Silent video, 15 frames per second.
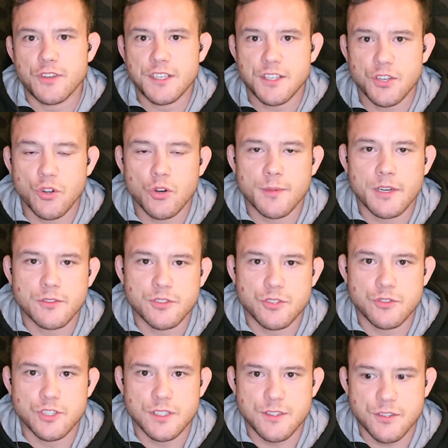need to know about
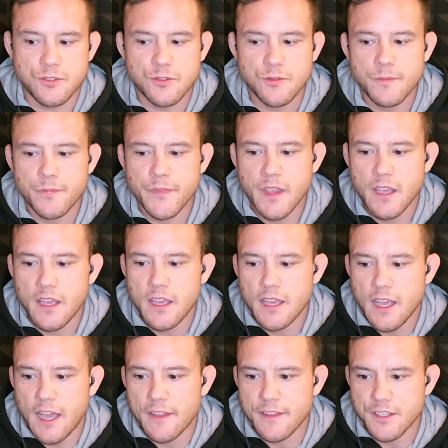Jiu-Jitsu.
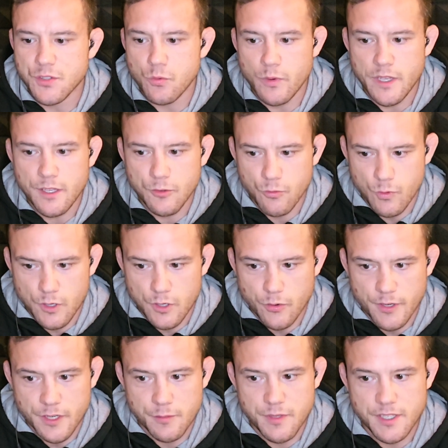And this week, we're
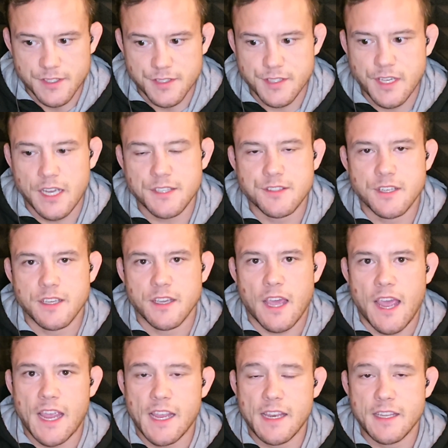going to be
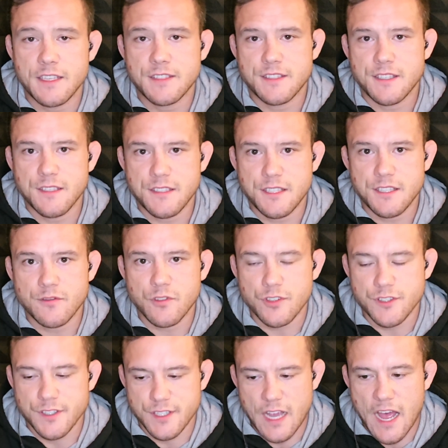discussing ADCC
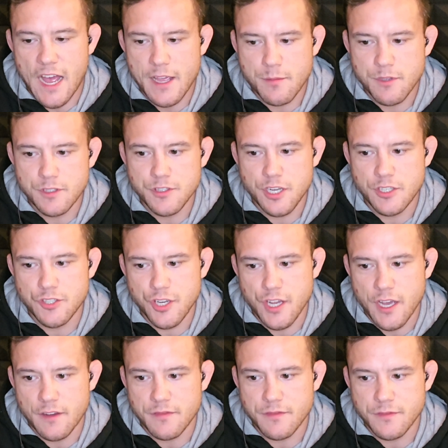versus
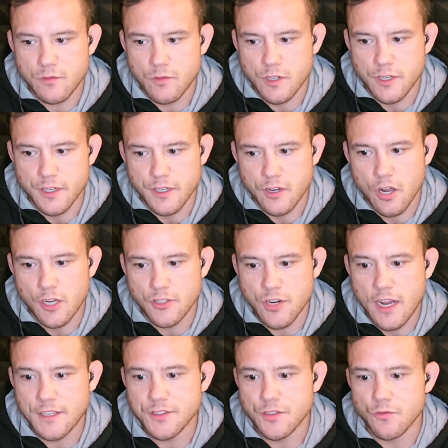IBJJF. We're going to
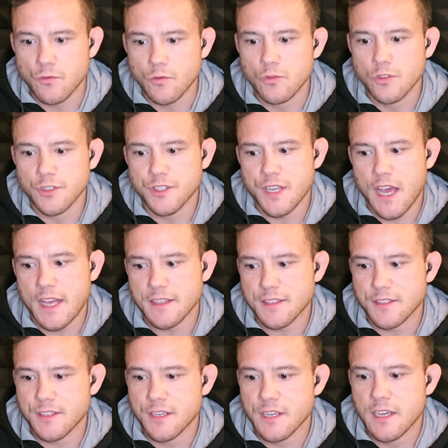contrast the rule
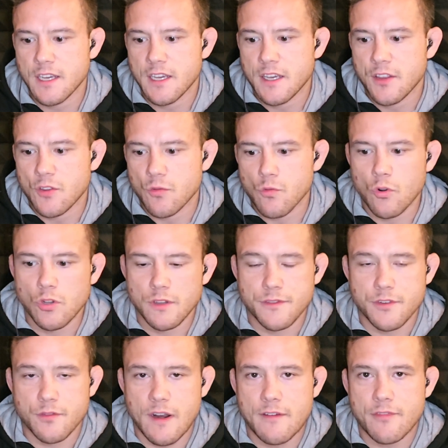sets, the role of
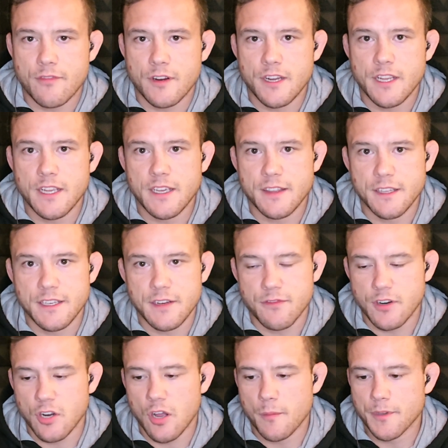the referee in the
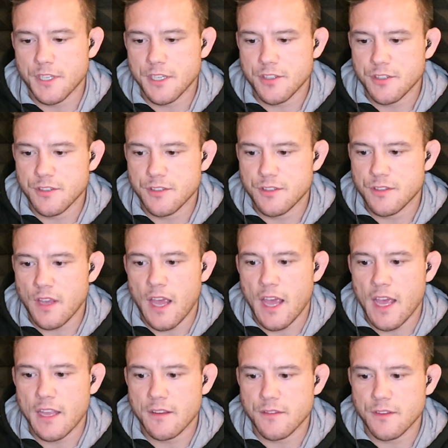different competitions,
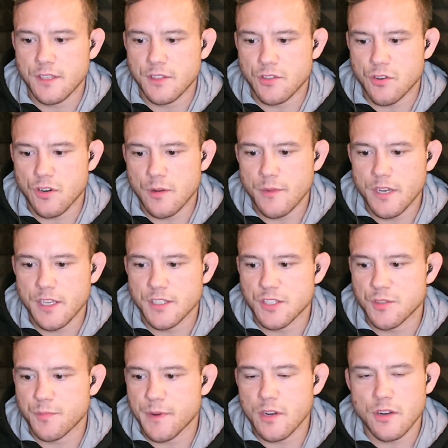and the tournament
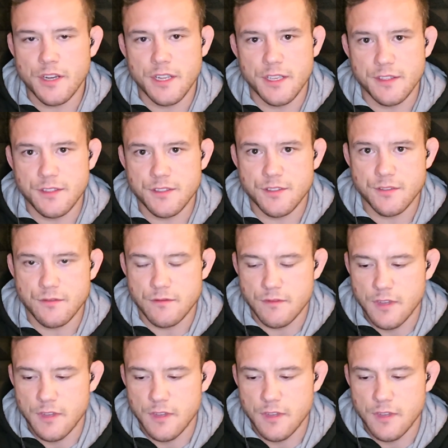experience